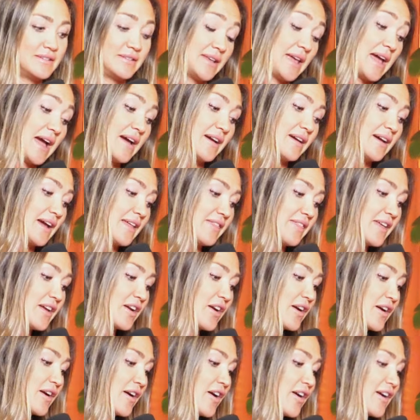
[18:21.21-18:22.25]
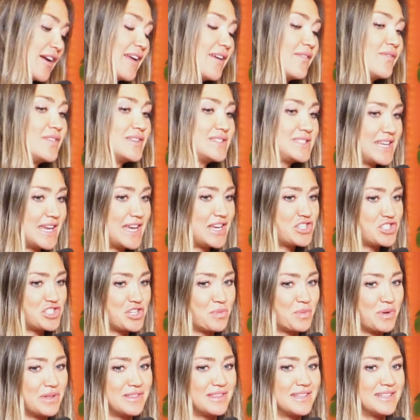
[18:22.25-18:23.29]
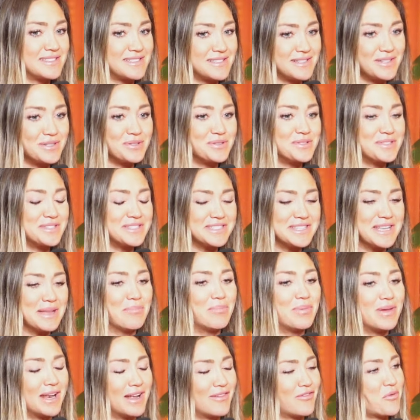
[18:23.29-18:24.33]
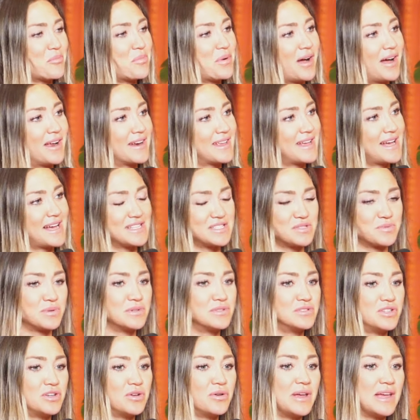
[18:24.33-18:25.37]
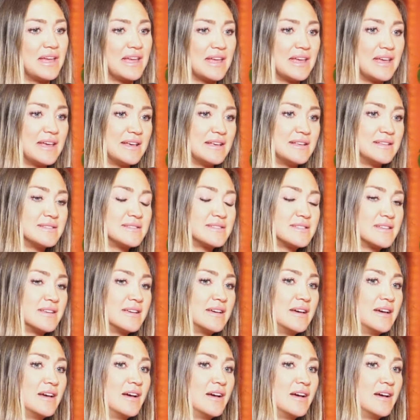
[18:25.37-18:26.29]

Yeah, I think our, our invitation with this little snippet of a podcast we're doing is